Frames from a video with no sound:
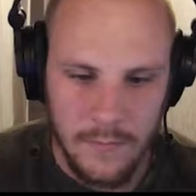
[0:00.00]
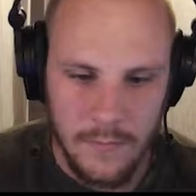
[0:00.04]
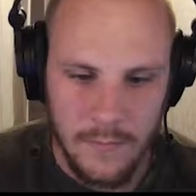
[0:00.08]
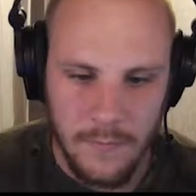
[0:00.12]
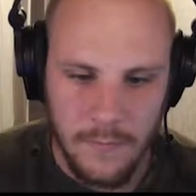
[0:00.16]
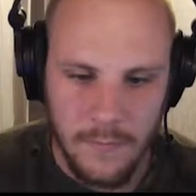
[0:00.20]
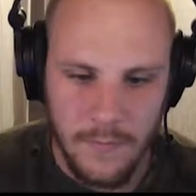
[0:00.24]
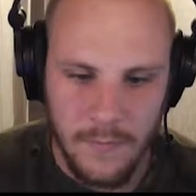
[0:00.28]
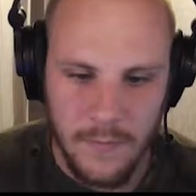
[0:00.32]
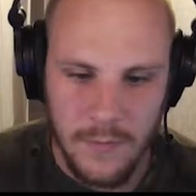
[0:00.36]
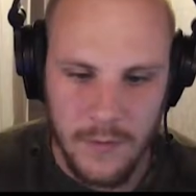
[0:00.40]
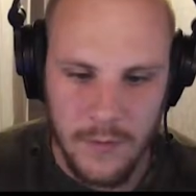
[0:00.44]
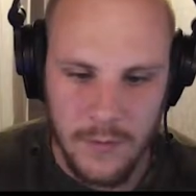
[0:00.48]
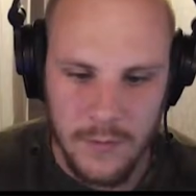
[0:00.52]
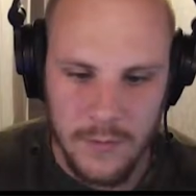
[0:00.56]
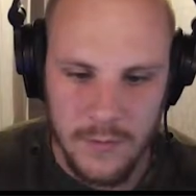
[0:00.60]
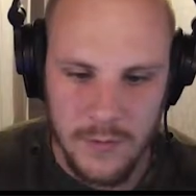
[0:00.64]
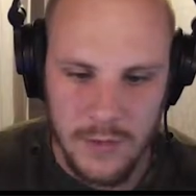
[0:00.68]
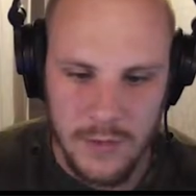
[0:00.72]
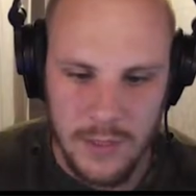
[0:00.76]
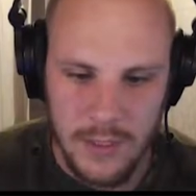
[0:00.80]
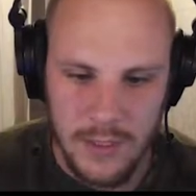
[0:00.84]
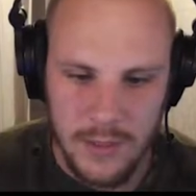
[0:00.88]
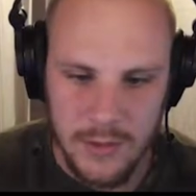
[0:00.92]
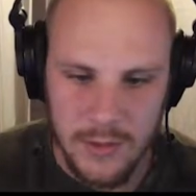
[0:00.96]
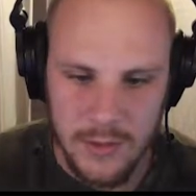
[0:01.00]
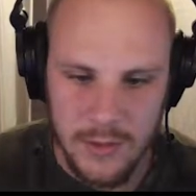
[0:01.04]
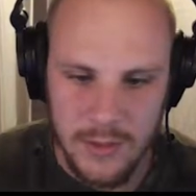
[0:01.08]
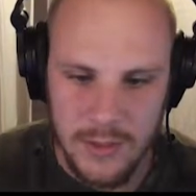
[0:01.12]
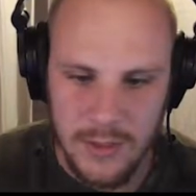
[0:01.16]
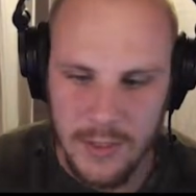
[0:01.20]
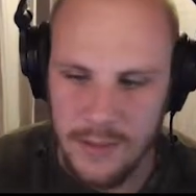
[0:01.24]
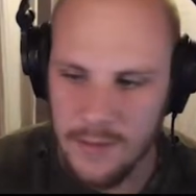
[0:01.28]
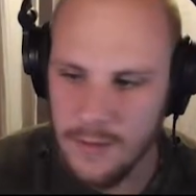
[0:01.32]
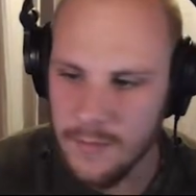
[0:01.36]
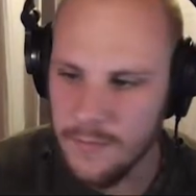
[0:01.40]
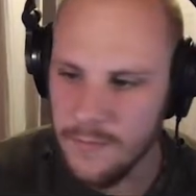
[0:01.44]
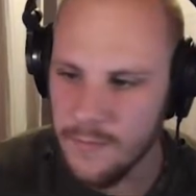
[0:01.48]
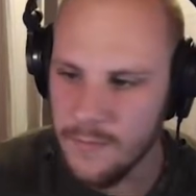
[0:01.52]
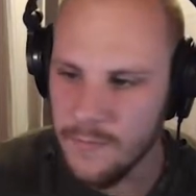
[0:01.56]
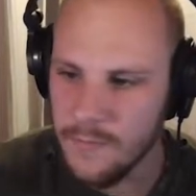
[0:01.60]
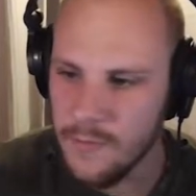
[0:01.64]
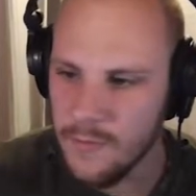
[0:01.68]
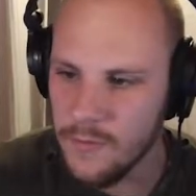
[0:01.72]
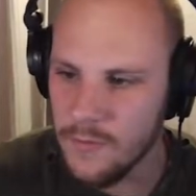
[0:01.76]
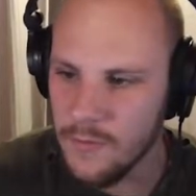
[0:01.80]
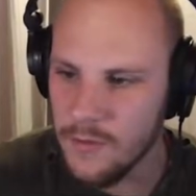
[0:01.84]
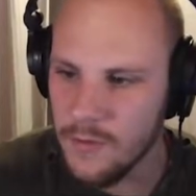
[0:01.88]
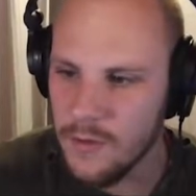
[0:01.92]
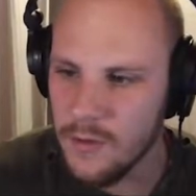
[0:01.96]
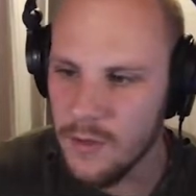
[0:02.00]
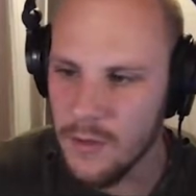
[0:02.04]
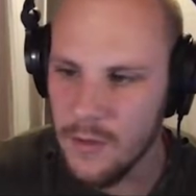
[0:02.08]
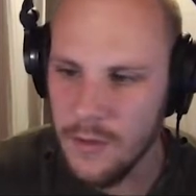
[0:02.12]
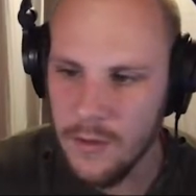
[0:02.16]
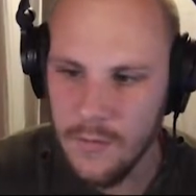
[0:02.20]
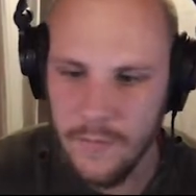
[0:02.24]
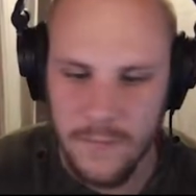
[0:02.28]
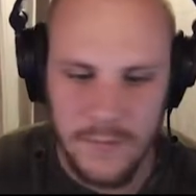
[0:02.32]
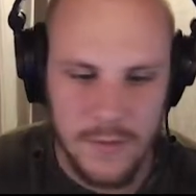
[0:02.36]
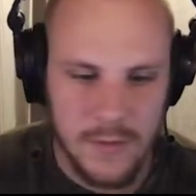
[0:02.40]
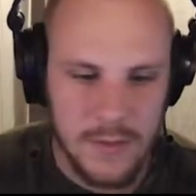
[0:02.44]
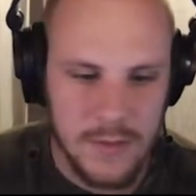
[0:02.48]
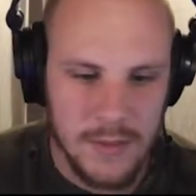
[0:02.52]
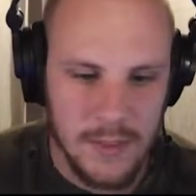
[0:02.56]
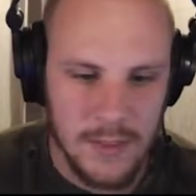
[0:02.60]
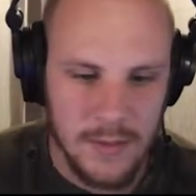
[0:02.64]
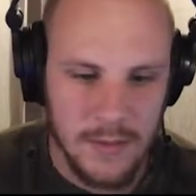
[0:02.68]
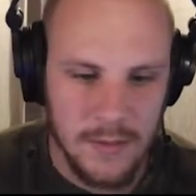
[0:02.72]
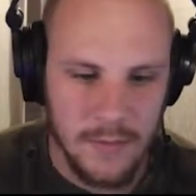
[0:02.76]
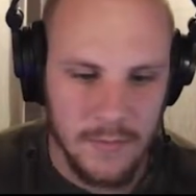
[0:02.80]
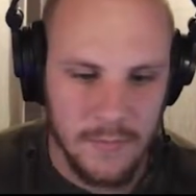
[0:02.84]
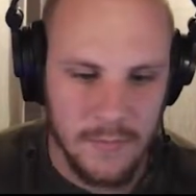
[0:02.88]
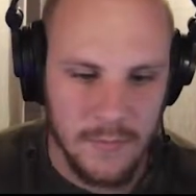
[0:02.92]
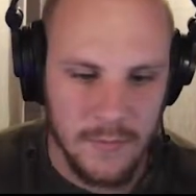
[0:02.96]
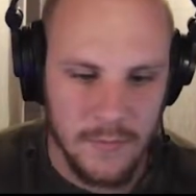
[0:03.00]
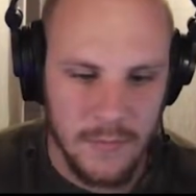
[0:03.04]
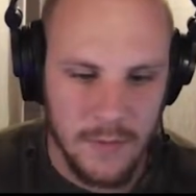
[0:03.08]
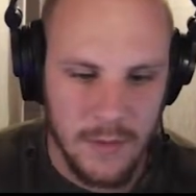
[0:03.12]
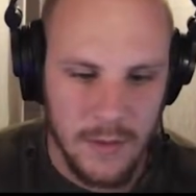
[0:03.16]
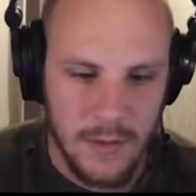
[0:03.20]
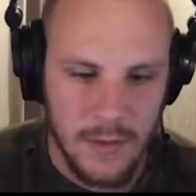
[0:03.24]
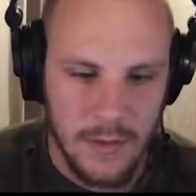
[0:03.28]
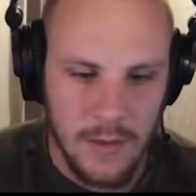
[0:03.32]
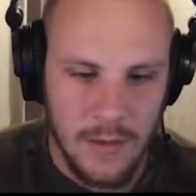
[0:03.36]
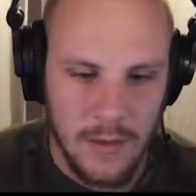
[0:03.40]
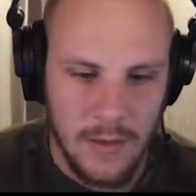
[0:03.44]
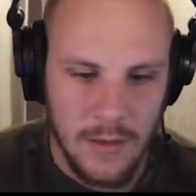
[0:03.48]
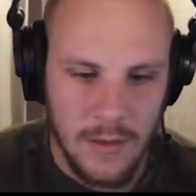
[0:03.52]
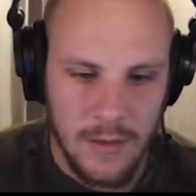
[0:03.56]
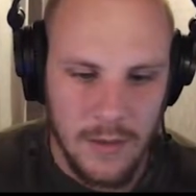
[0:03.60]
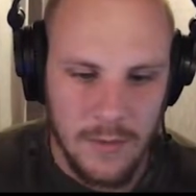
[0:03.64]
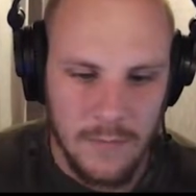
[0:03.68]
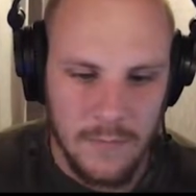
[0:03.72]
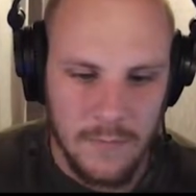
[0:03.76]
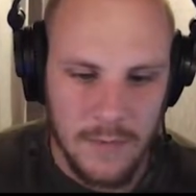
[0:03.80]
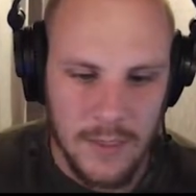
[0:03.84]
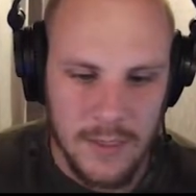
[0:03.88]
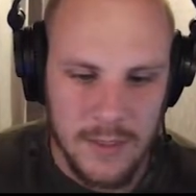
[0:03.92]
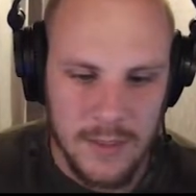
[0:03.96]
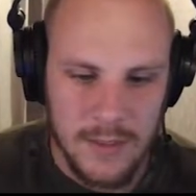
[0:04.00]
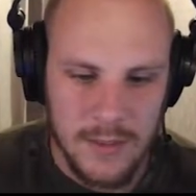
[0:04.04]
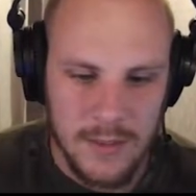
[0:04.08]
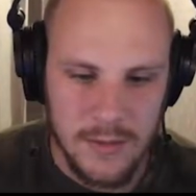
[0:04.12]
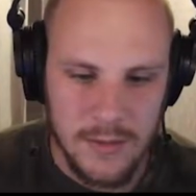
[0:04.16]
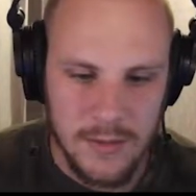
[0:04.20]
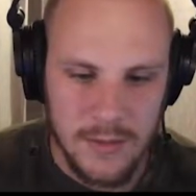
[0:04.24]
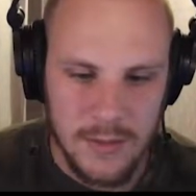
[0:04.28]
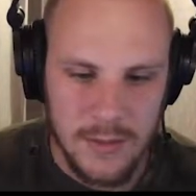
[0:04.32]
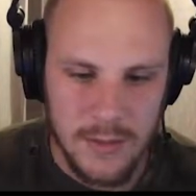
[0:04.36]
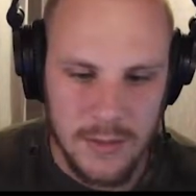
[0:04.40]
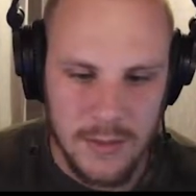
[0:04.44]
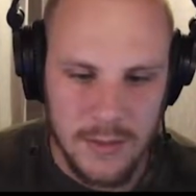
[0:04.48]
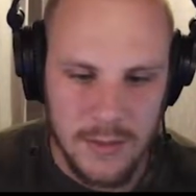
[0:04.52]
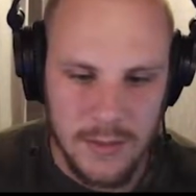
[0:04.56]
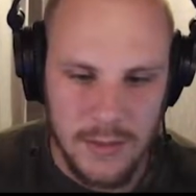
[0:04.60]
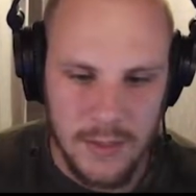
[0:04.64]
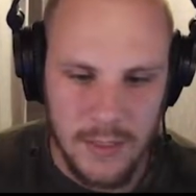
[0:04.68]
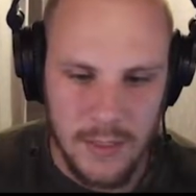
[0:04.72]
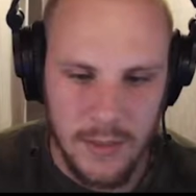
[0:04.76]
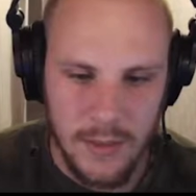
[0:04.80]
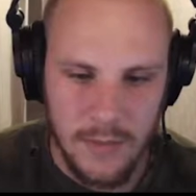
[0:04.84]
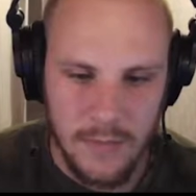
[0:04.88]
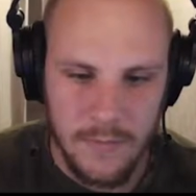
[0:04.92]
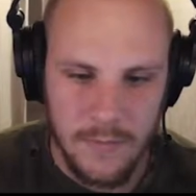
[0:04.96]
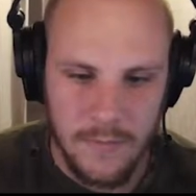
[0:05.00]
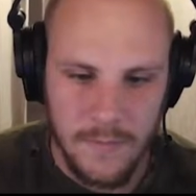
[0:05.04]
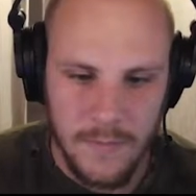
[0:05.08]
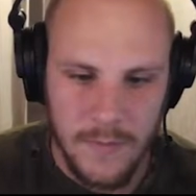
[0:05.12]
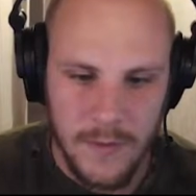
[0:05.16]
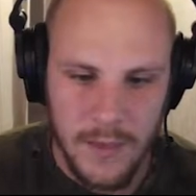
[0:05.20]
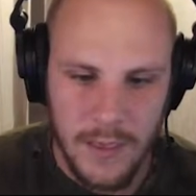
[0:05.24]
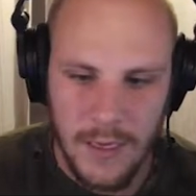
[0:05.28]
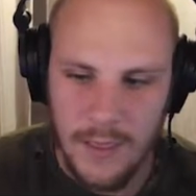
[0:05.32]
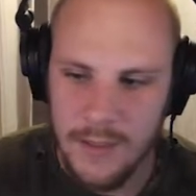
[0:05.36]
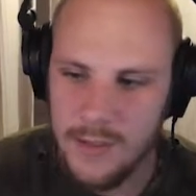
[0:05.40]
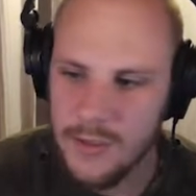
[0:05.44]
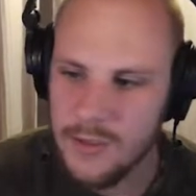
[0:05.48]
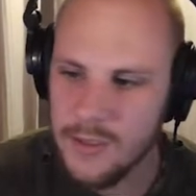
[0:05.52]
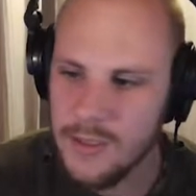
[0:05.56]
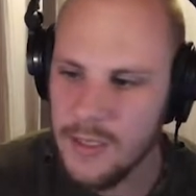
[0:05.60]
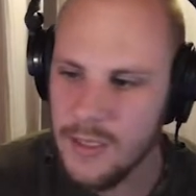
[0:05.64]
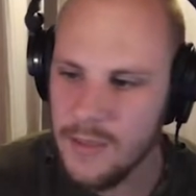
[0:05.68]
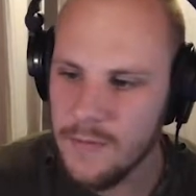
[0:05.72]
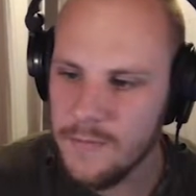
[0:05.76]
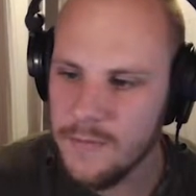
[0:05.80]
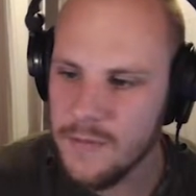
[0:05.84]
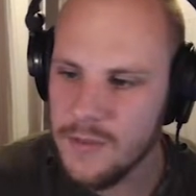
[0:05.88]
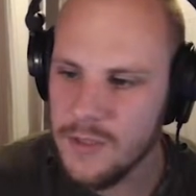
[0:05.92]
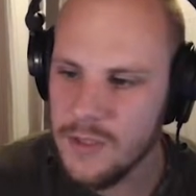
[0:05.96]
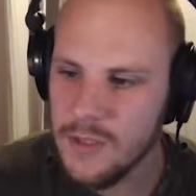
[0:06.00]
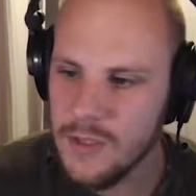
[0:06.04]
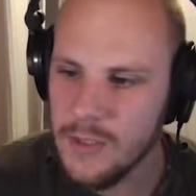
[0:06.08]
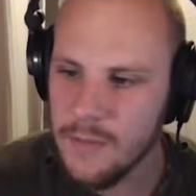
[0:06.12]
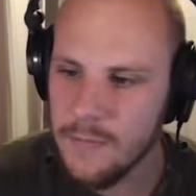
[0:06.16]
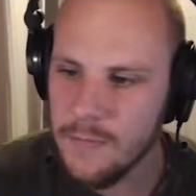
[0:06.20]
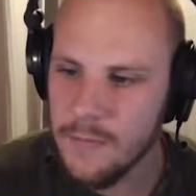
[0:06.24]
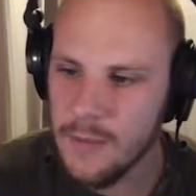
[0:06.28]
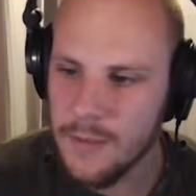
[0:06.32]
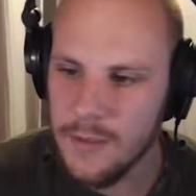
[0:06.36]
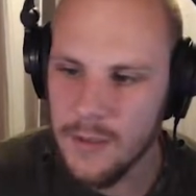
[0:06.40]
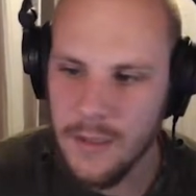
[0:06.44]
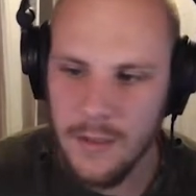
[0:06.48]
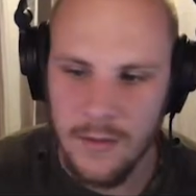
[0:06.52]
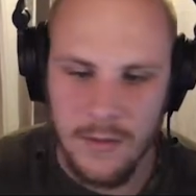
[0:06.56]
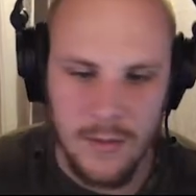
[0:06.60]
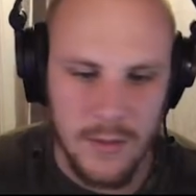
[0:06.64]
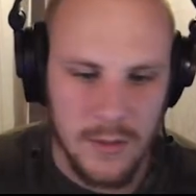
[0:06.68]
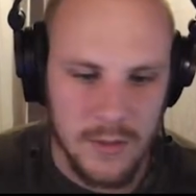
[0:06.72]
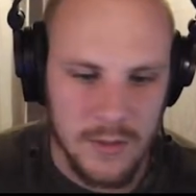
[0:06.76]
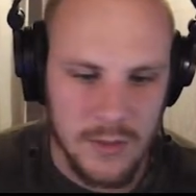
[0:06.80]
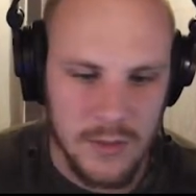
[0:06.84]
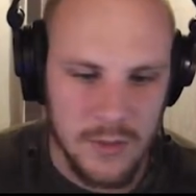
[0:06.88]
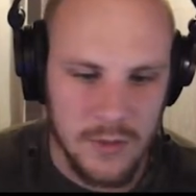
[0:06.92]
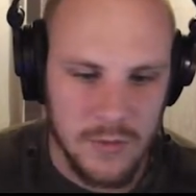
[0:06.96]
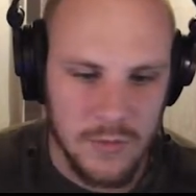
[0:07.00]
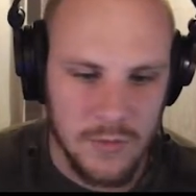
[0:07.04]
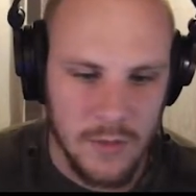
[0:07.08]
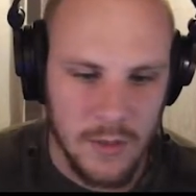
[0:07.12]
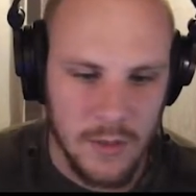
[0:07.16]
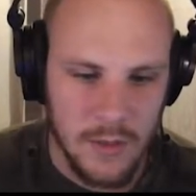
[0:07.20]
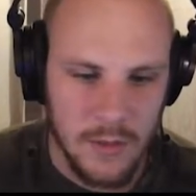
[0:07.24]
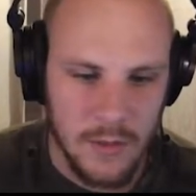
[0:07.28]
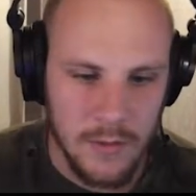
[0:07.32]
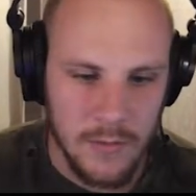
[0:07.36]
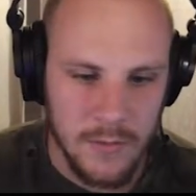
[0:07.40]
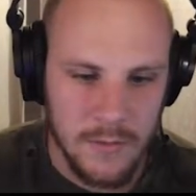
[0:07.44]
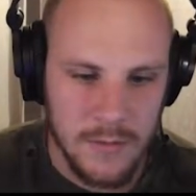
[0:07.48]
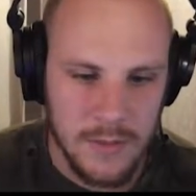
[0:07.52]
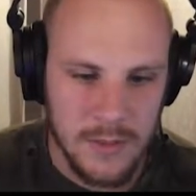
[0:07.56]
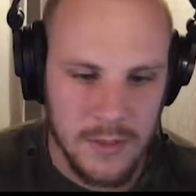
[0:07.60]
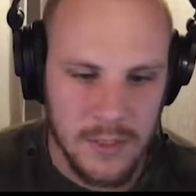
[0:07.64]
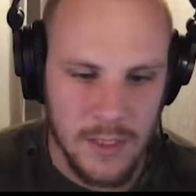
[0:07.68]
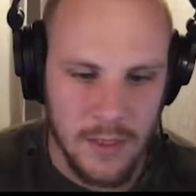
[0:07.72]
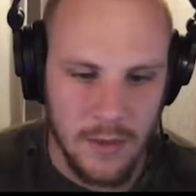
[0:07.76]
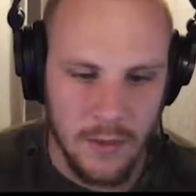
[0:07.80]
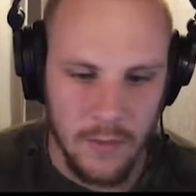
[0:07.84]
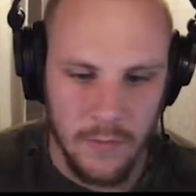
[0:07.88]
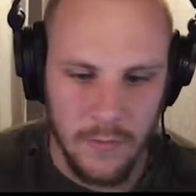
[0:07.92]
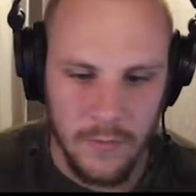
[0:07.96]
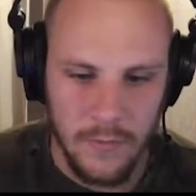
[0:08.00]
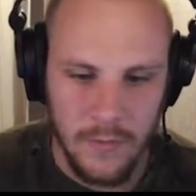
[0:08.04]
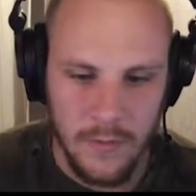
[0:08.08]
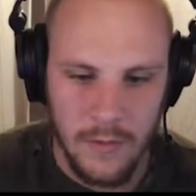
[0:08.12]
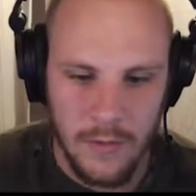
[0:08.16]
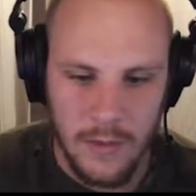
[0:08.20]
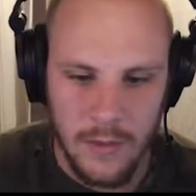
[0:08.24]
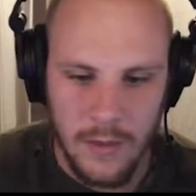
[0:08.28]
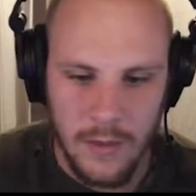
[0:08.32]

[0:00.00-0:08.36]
filters and just set different filter cutoffs, set different resonances here, and just kind of seeing what that does to our sound.